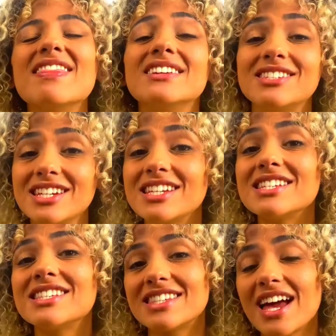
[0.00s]
The G
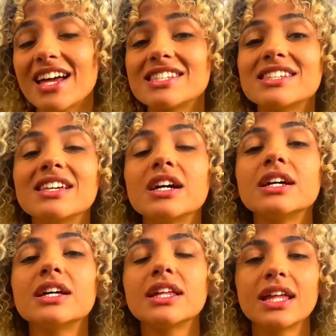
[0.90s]
says G.
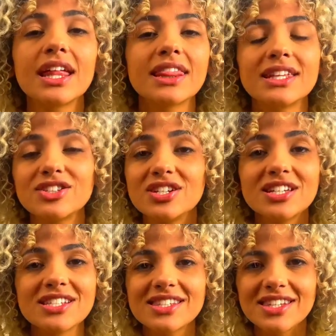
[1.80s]
The
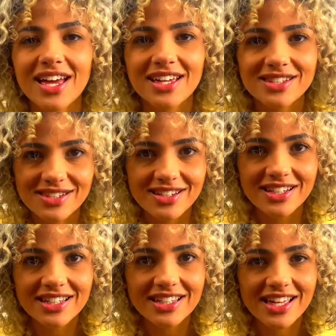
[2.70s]
G says G.
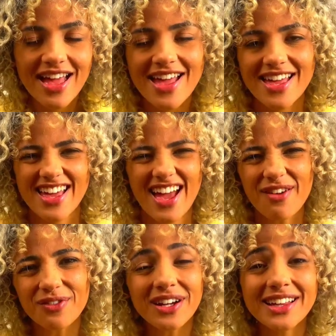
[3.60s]

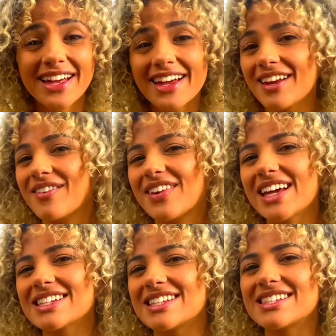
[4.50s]
Every letter
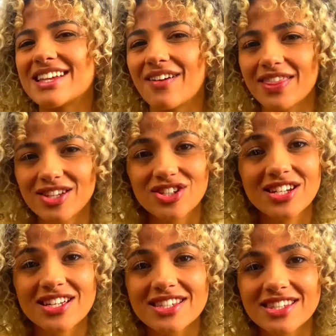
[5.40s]
makes a sound, the
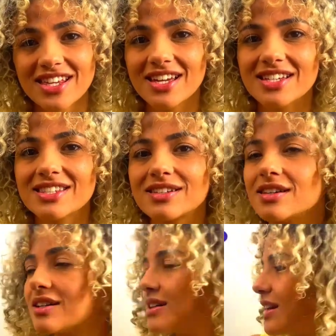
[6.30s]
G says G.